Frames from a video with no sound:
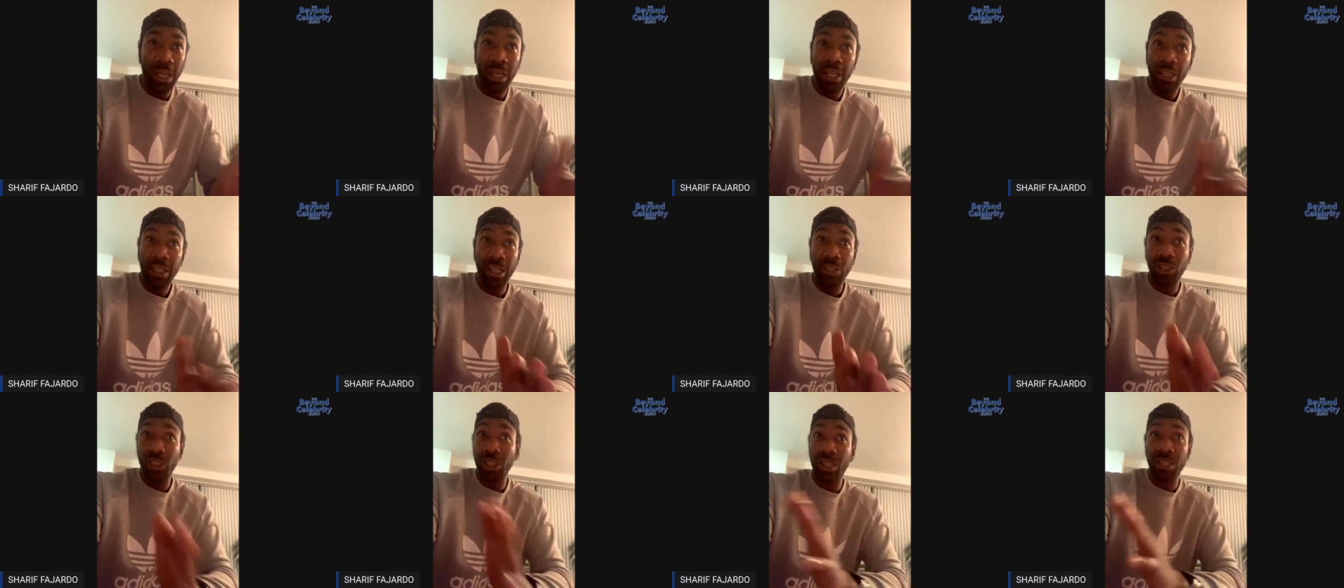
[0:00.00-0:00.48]

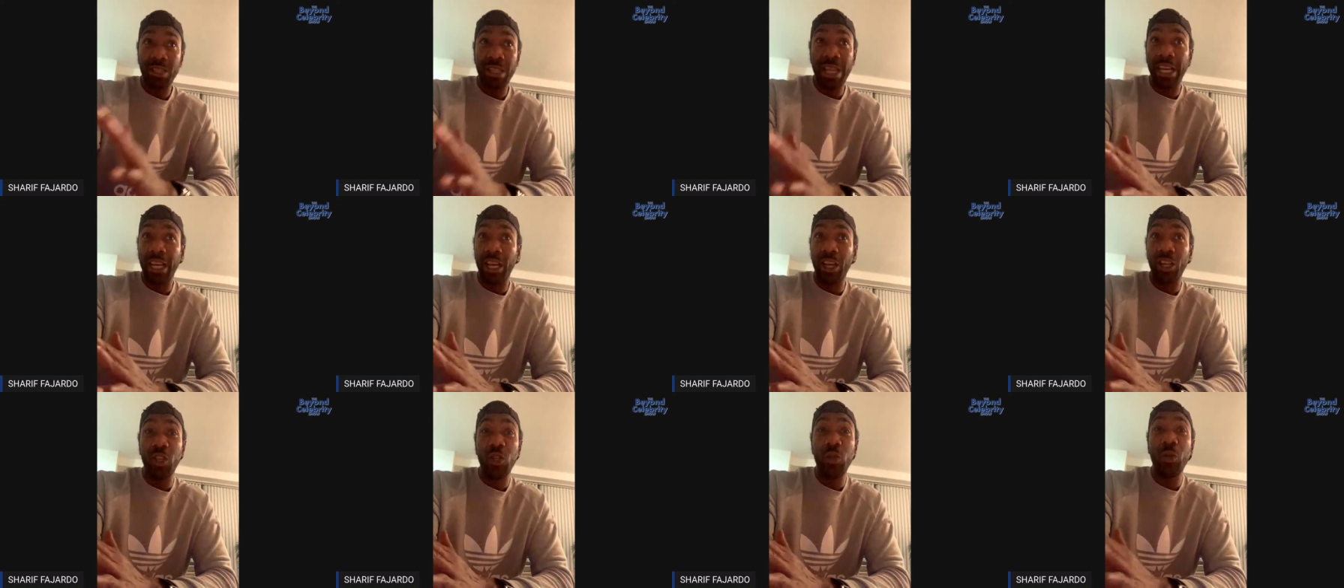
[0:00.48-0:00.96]
That shit is like
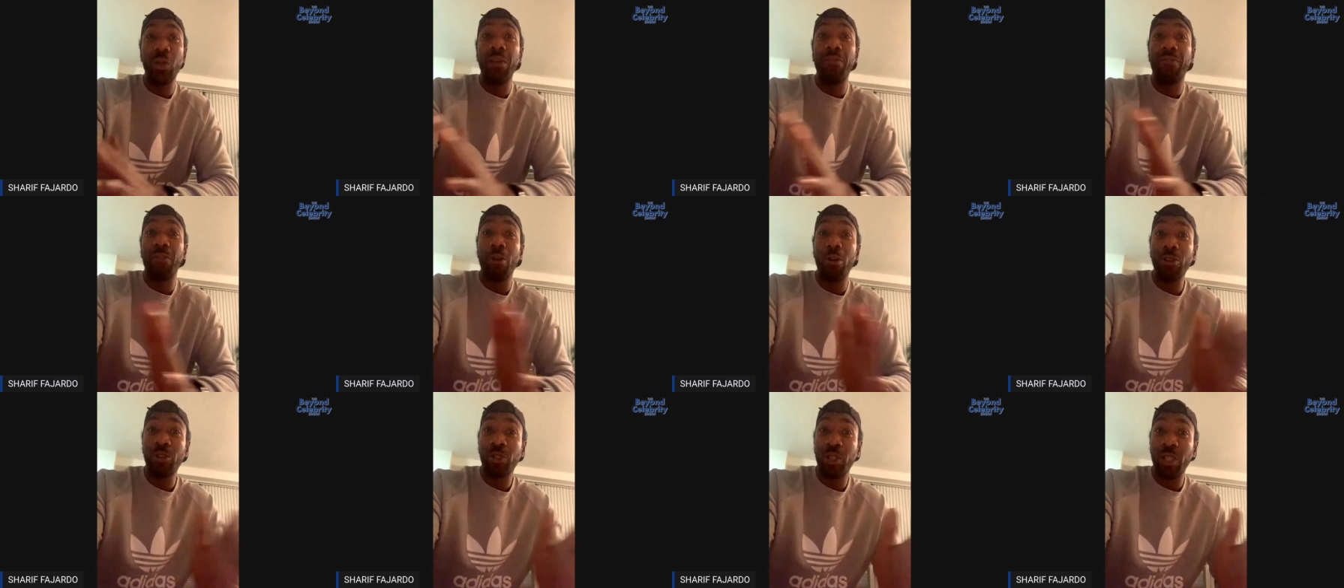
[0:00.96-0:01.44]
a
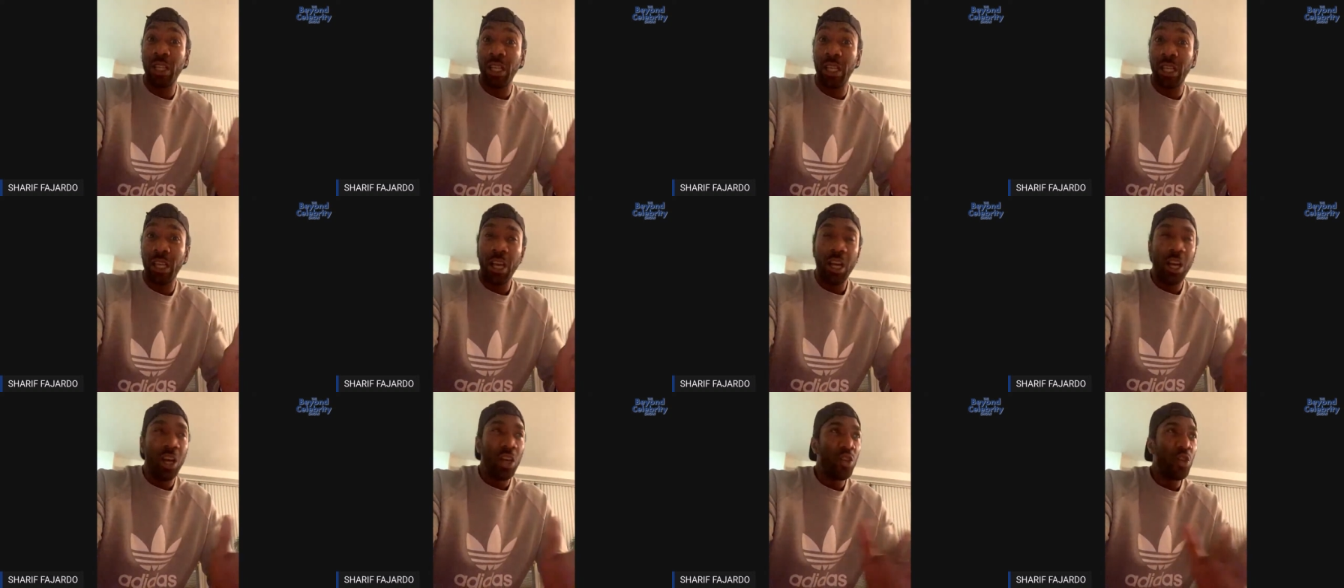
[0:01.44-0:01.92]

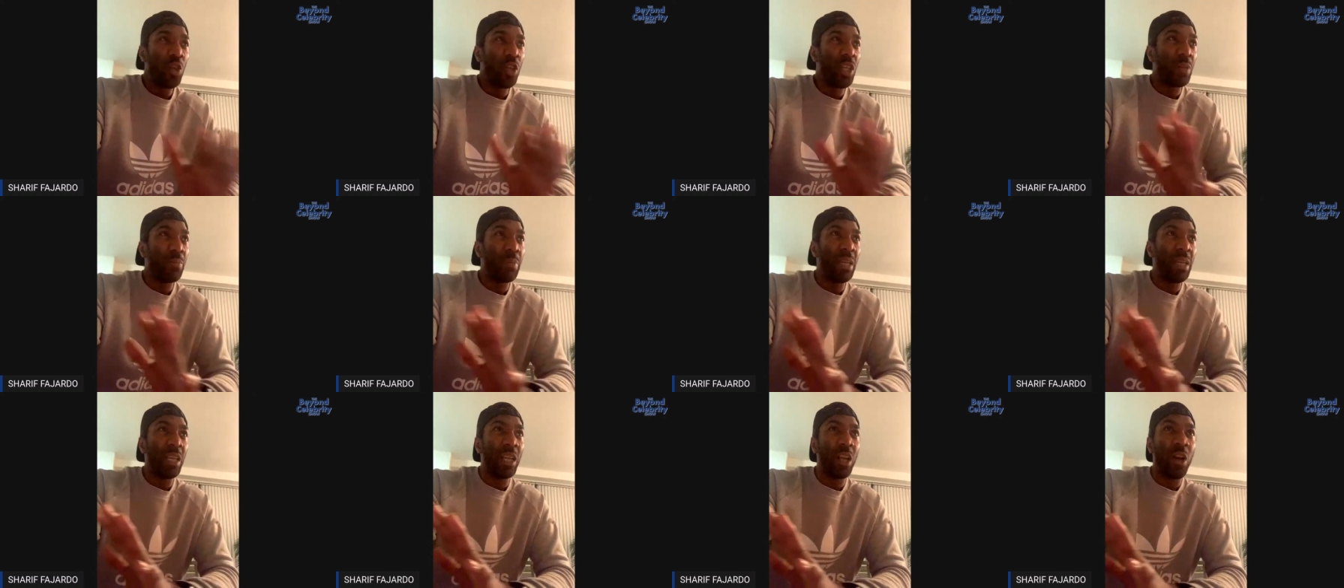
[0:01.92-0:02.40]
university. You could
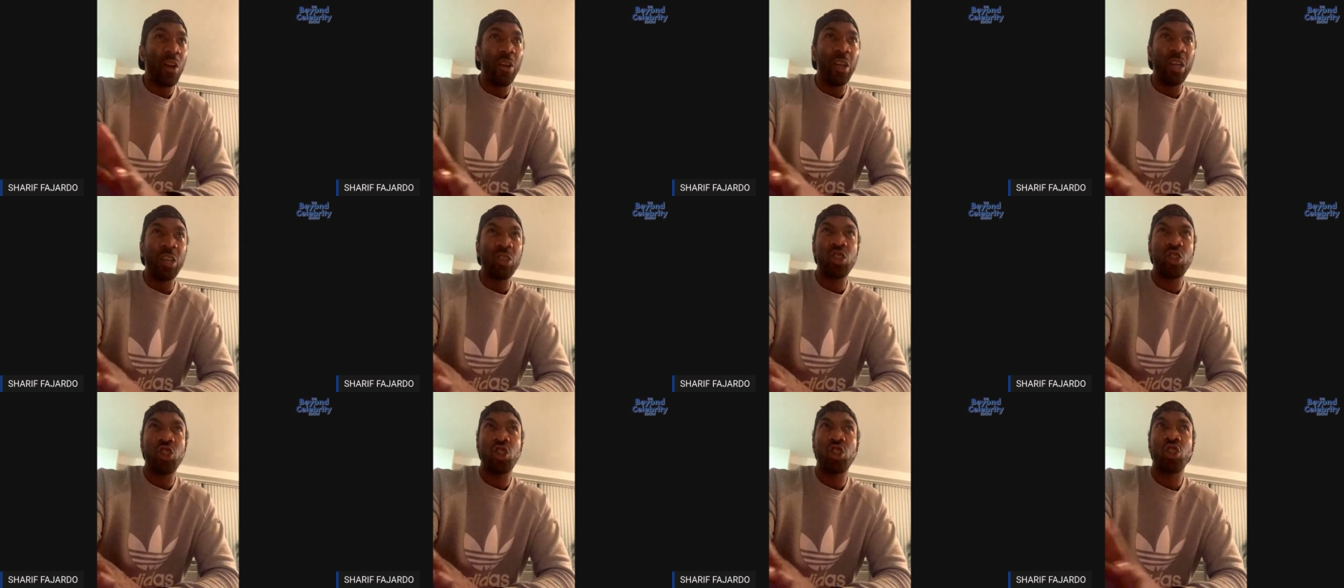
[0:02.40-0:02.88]
be learning
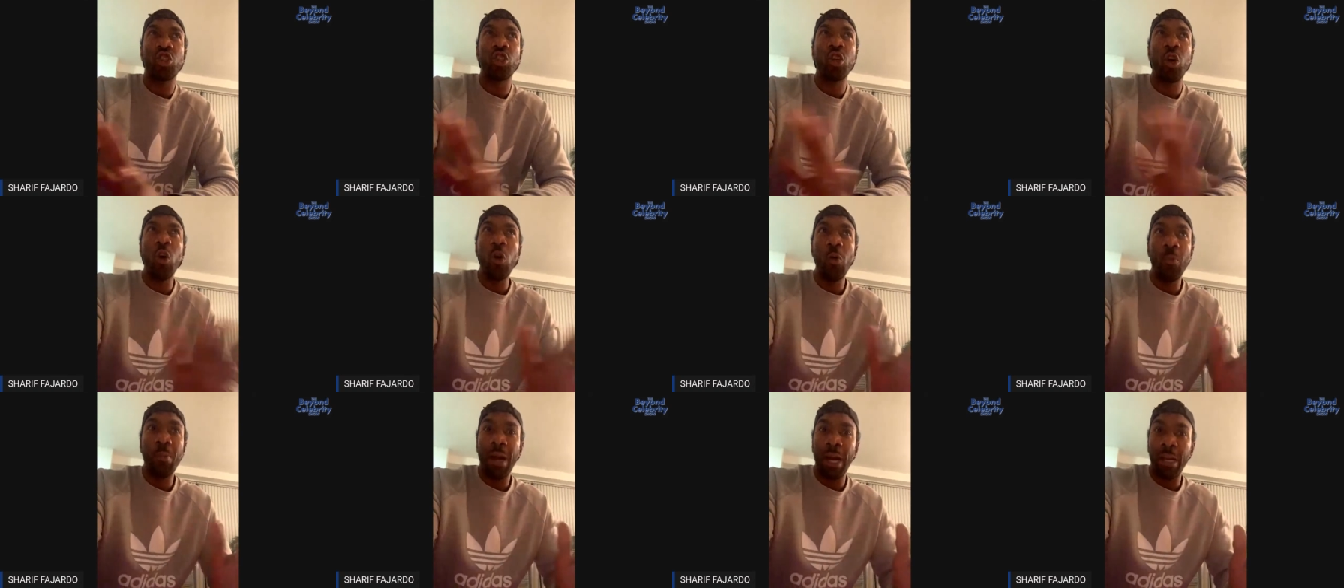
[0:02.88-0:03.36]

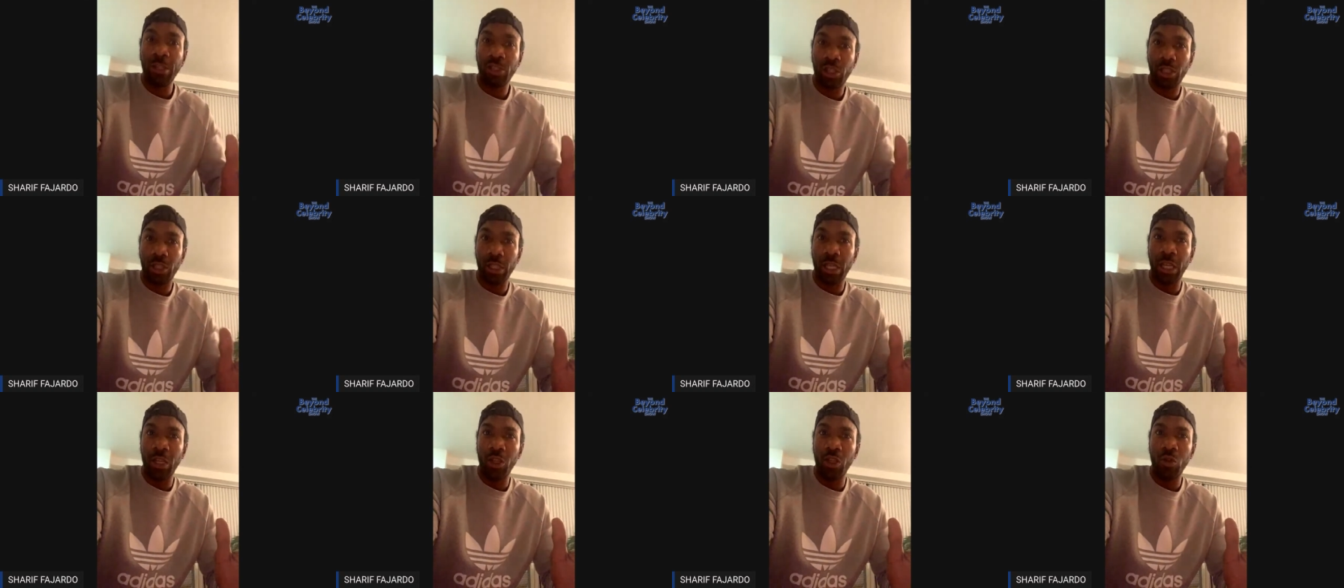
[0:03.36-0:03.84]
so much
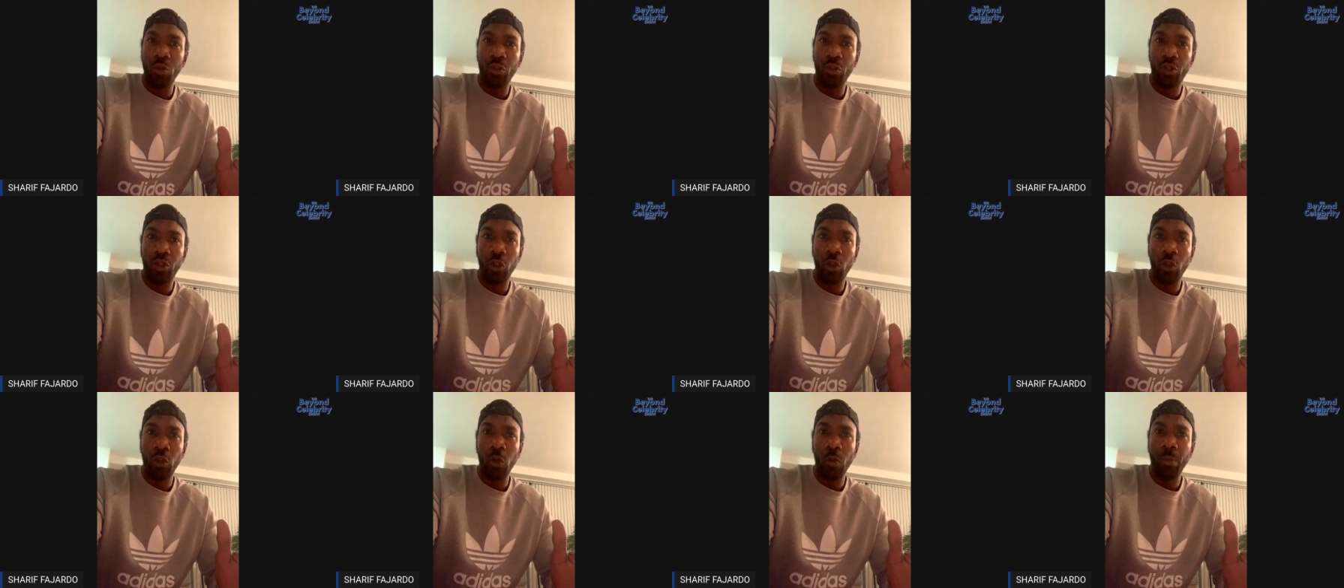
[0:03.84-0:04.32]
in
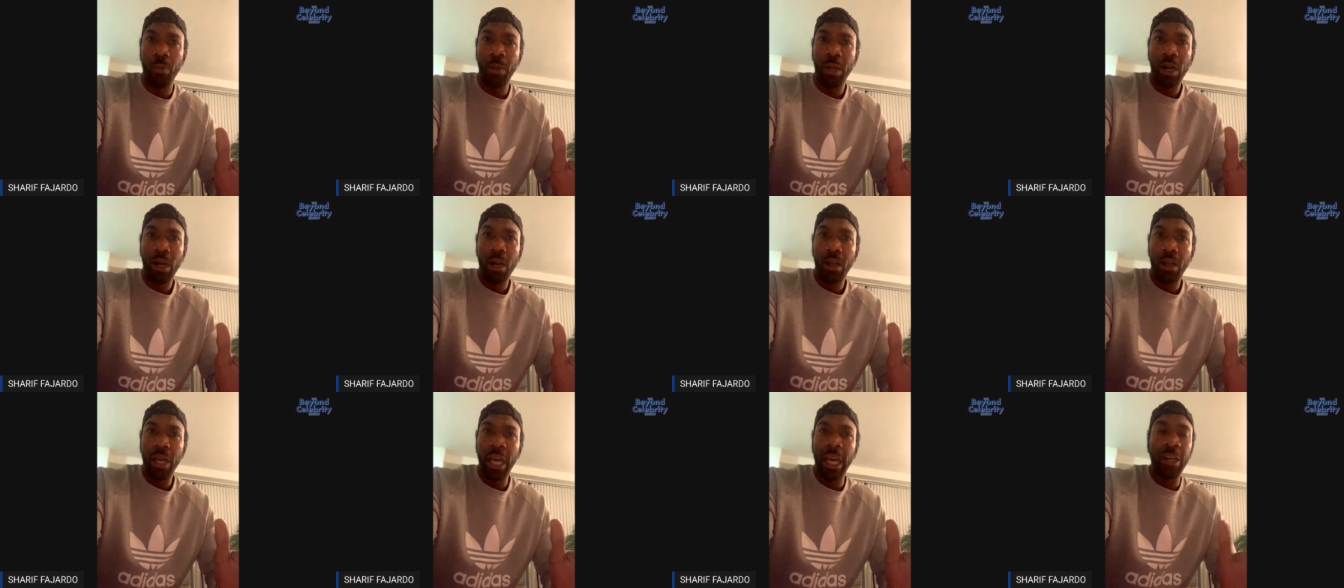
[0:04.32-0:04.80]
YouTube,
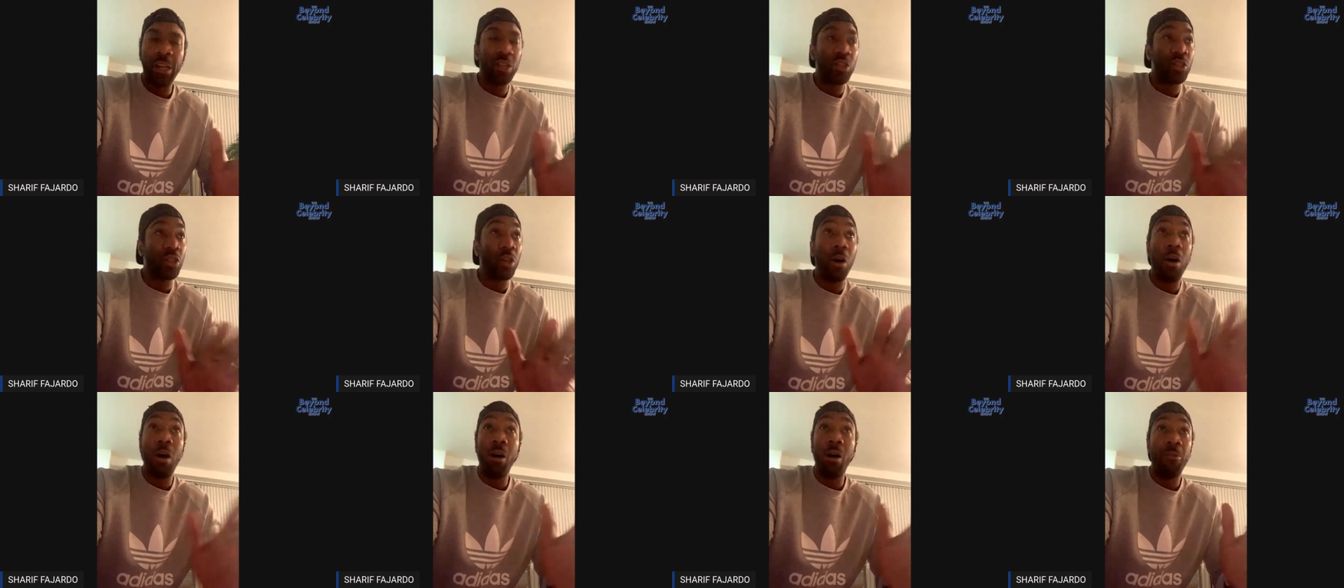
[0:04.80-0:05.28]
and it's
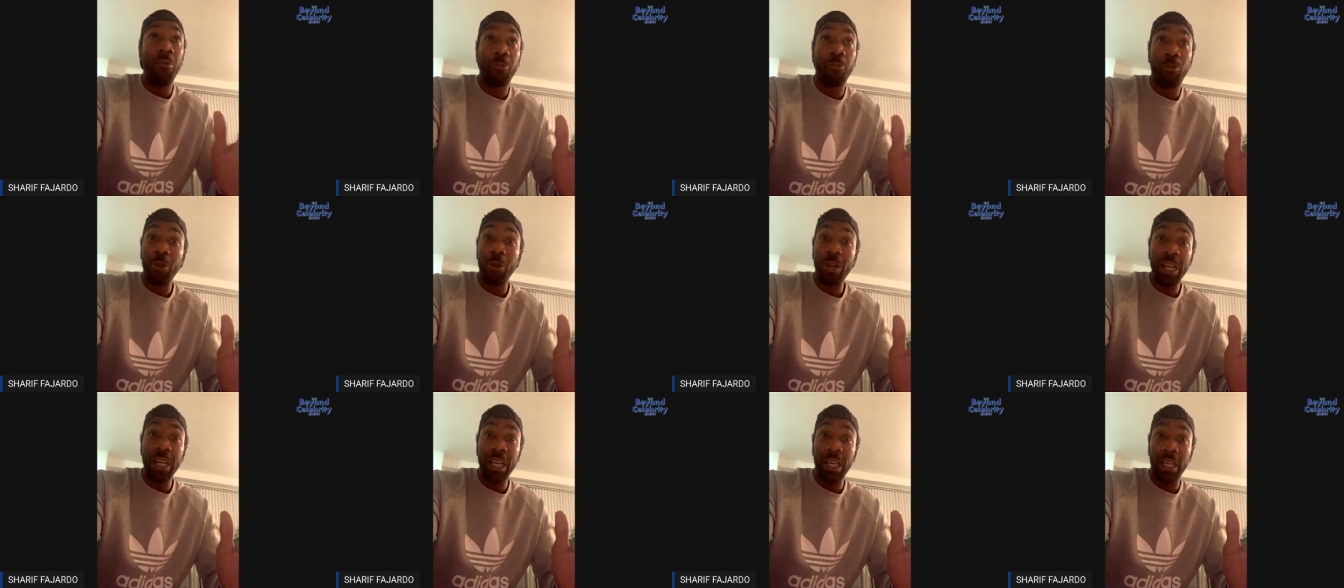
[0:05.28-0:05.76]
all
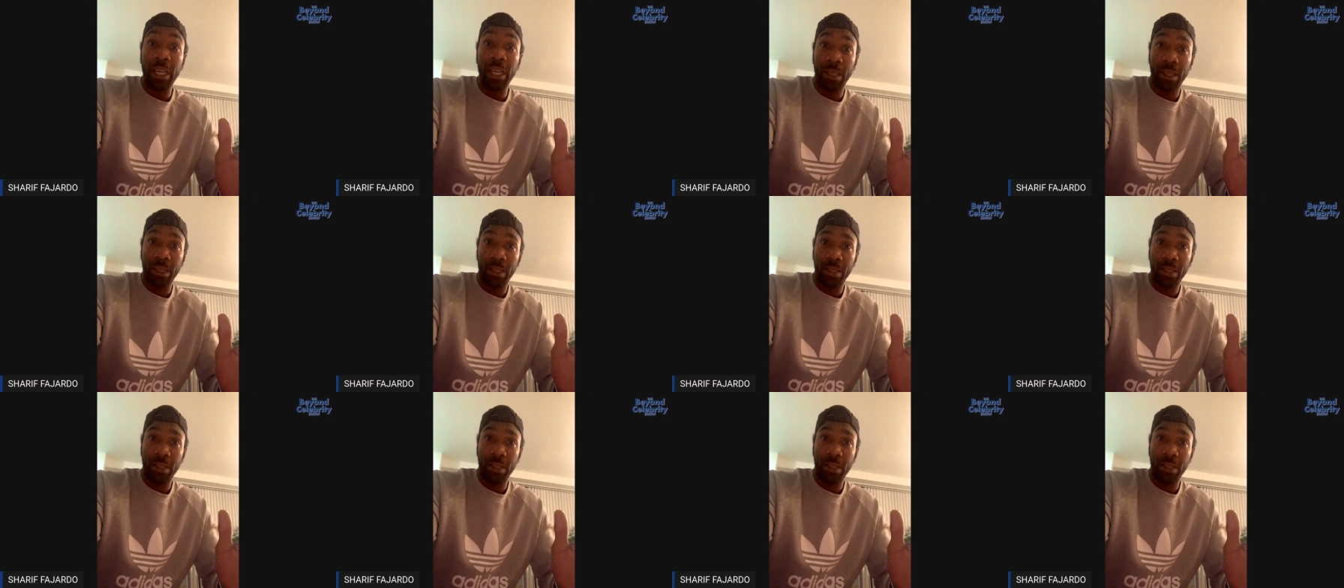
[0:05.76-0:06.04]
free.